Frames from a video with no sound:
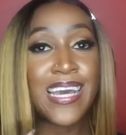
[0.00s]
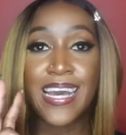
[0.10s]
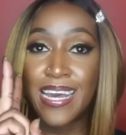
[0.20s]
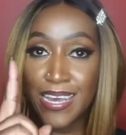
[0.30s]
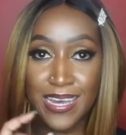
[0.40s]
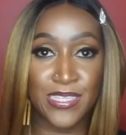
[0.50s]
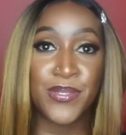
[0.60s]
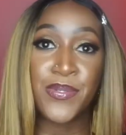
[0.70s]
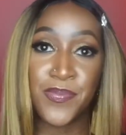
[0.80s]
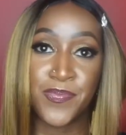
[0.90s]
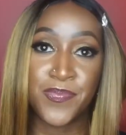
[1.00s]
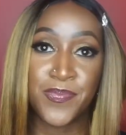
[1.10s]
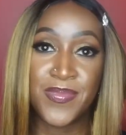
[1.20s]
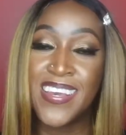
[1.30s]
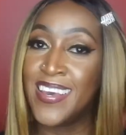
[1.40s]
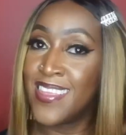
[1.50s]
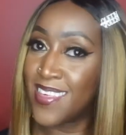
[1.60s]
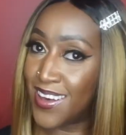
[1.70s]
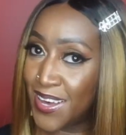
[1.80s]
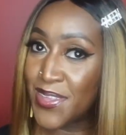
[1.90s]
I got two.
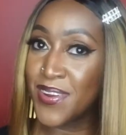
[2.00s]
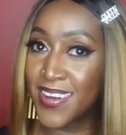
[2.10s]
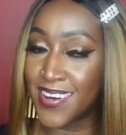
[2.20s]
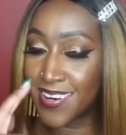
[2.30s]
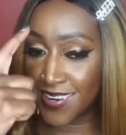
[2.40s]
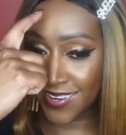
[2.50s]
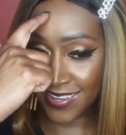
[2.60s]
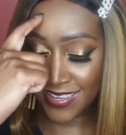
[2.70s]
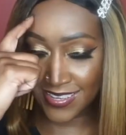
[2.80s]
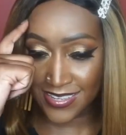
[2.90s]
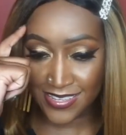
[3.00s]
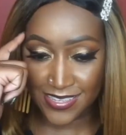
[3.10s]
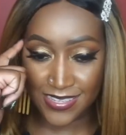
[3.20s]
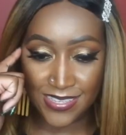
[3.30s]
The other con is,